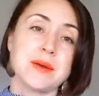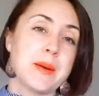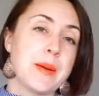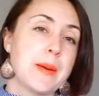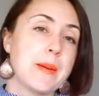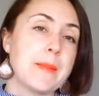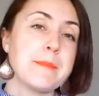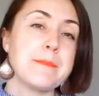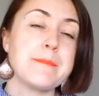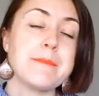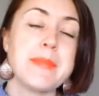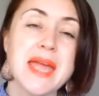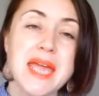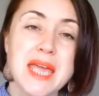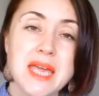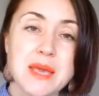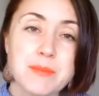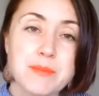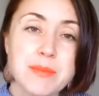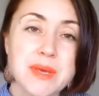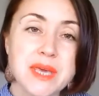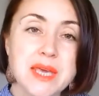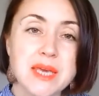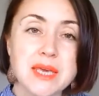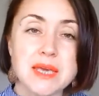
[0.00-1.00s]

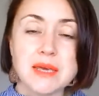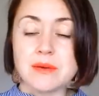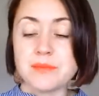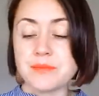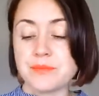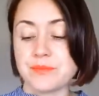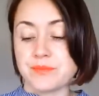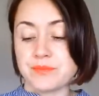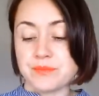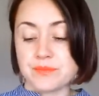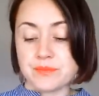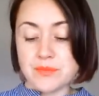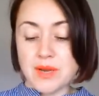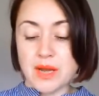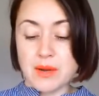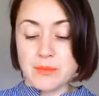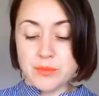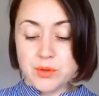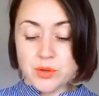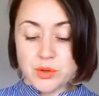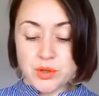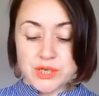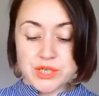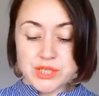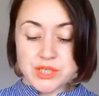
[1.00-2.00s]
Maybe I'm
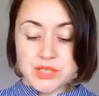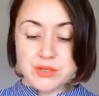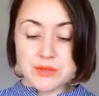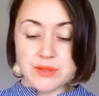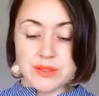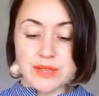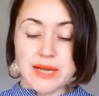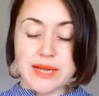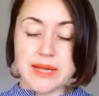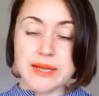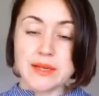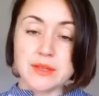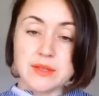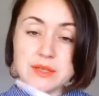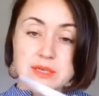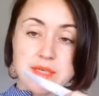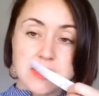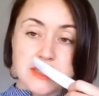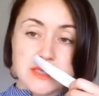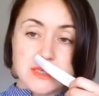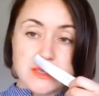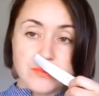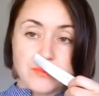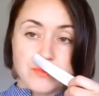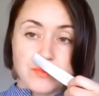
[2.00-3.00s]
going to like
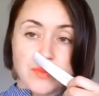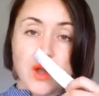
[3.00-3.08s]
this,